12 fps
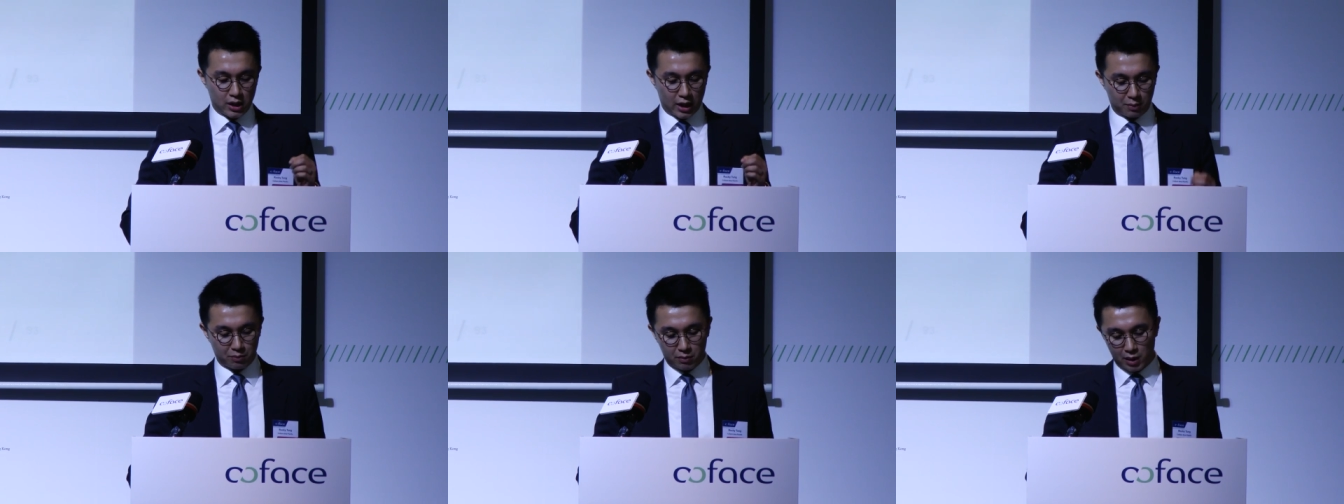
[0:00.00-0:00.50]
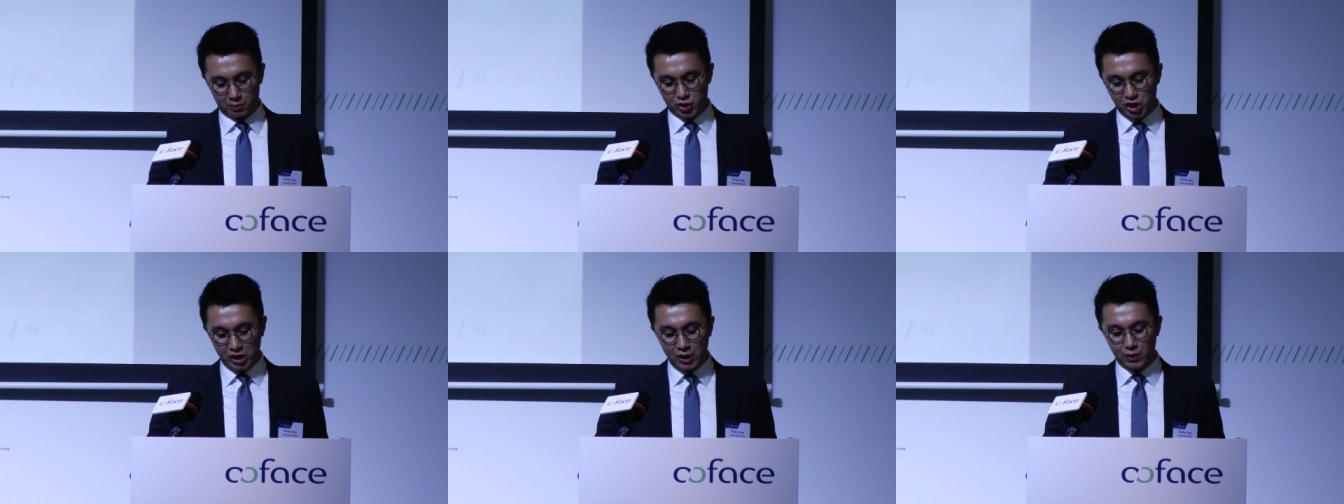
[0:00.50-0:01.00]
and uh,
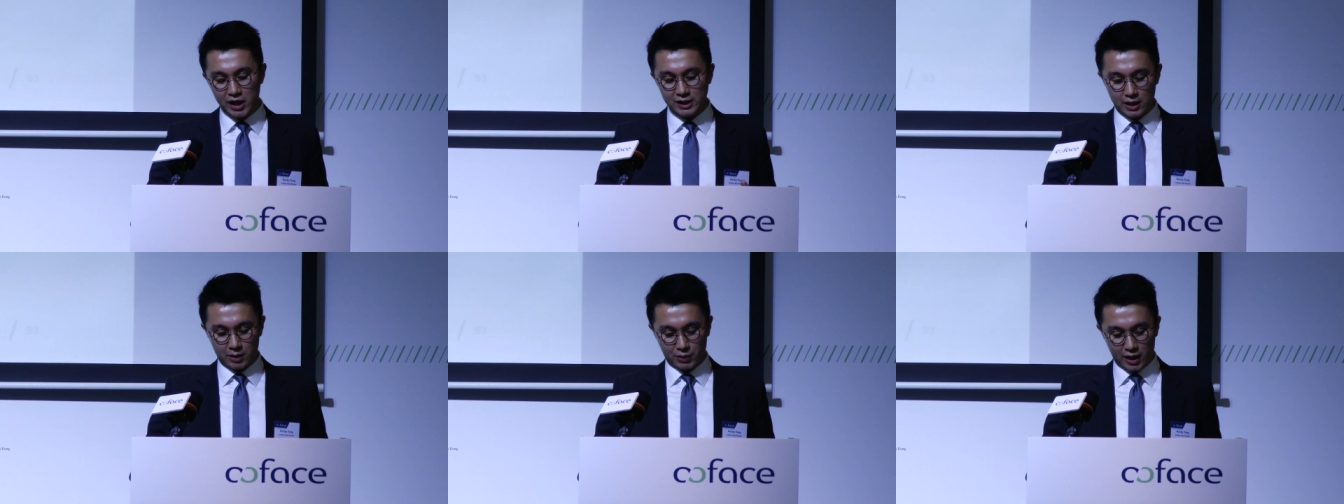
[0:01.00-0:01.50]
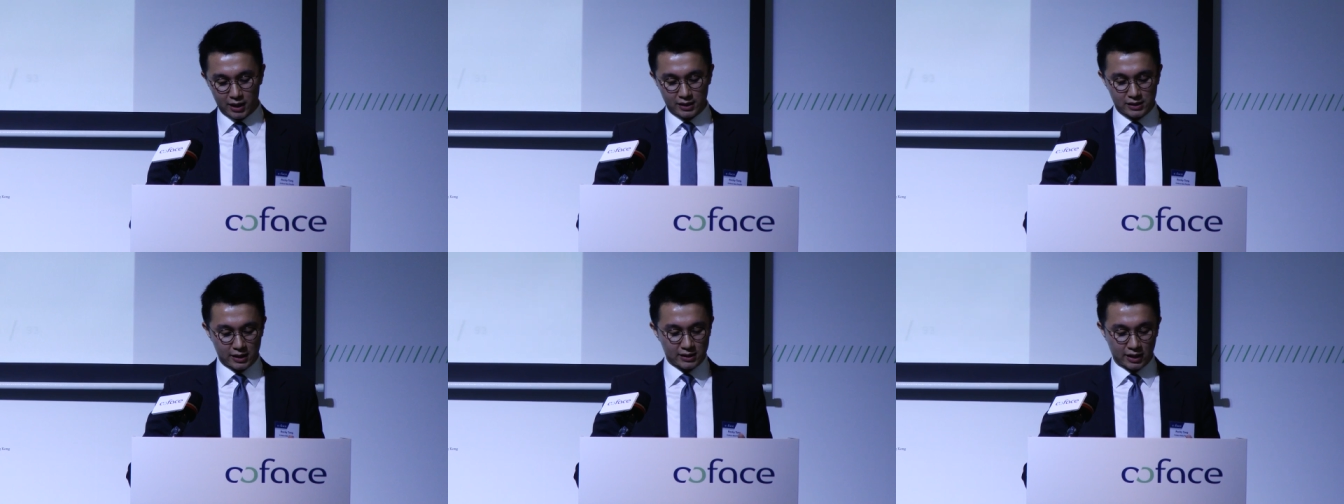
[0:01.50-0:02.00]
machineries,
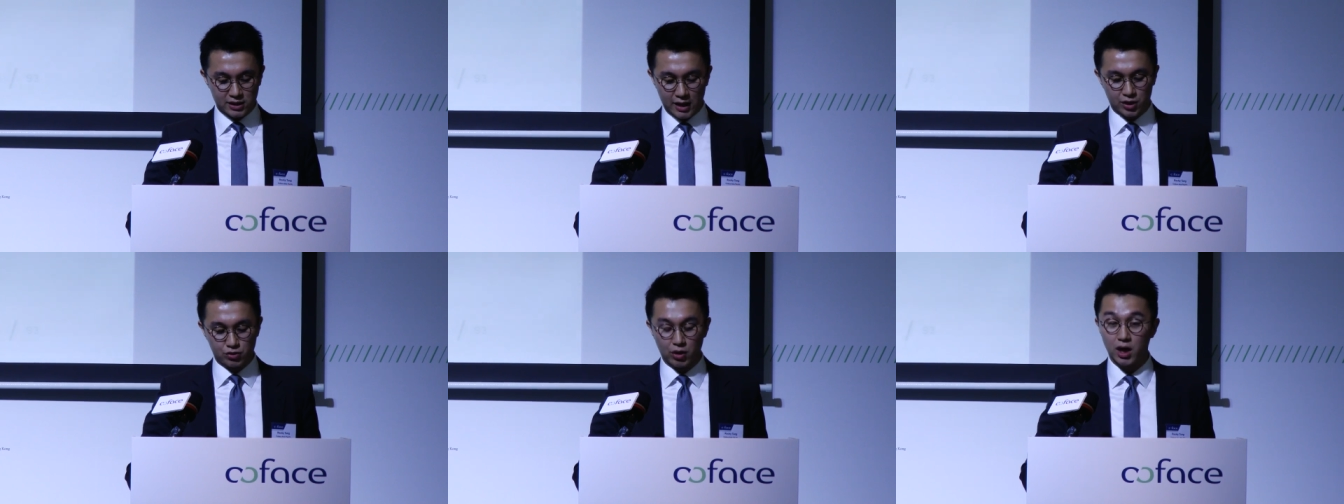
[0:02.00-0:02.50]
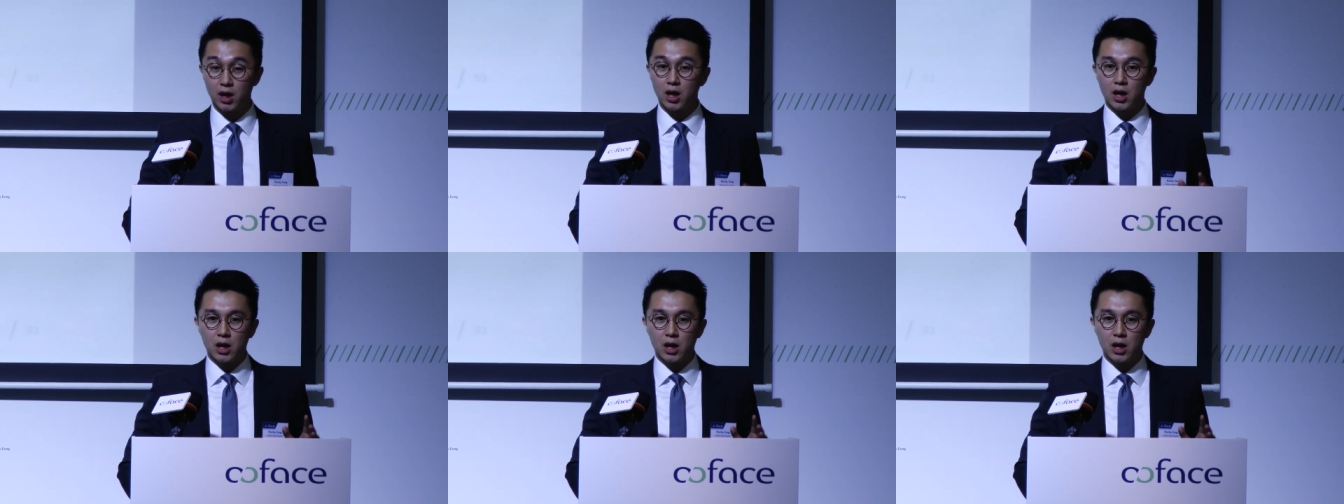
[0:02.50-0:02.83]
appliances, et cetera.